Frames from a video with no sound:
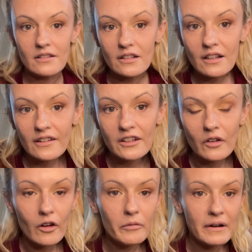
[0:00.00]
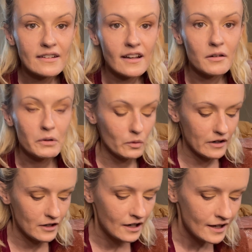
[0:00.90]
concealer on my side, but
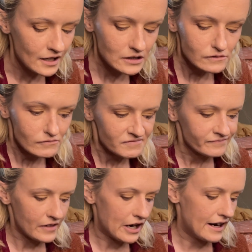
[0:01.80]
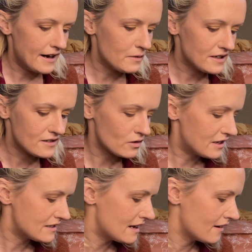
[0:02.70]
whatever. All right. Anyway, so that's
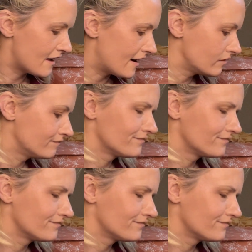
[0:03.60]
the end of that.